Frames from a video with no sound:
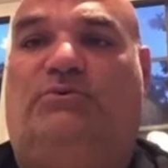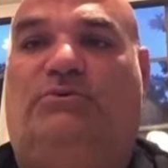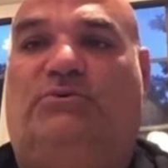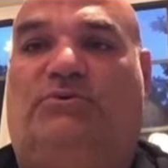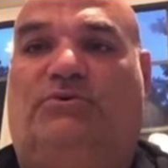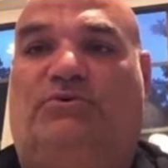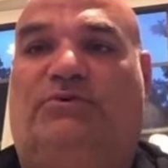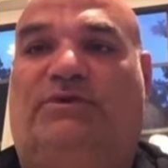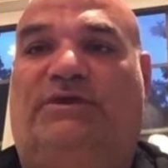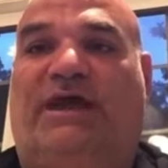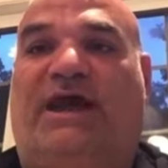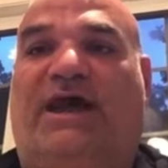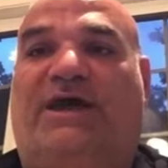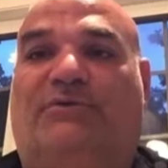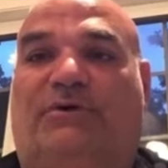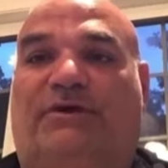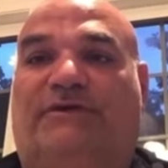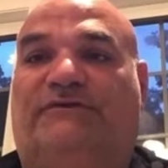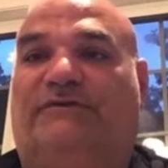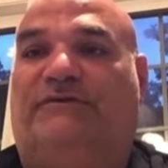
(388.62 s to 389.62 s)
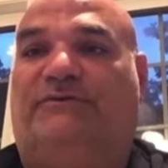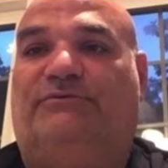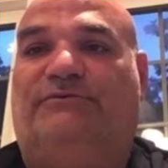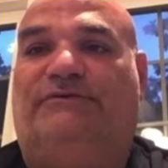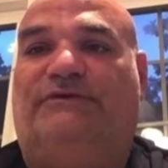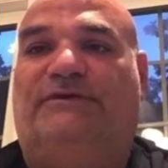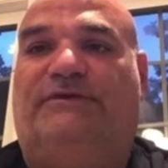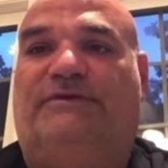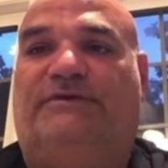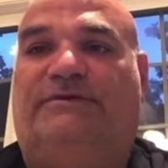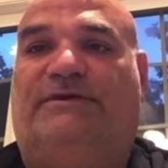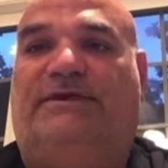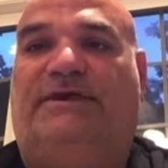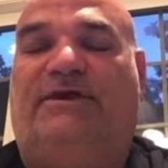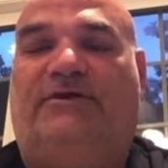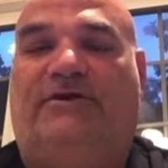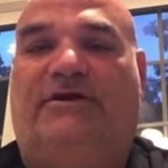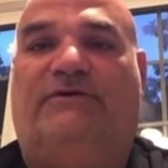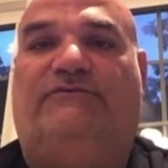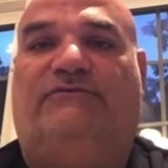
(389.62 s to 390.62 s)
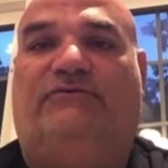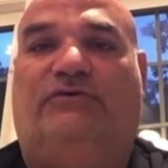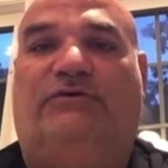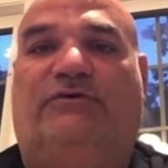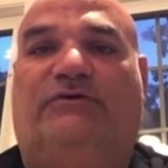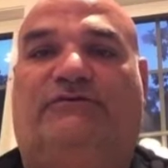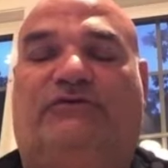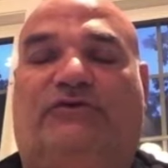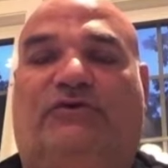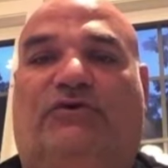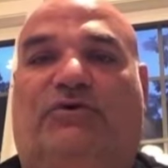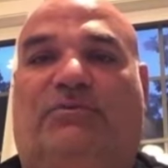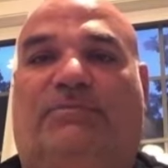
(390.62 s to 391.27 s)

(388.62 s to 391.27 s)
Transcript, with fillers: who the guy was that was going to carry it for us a whole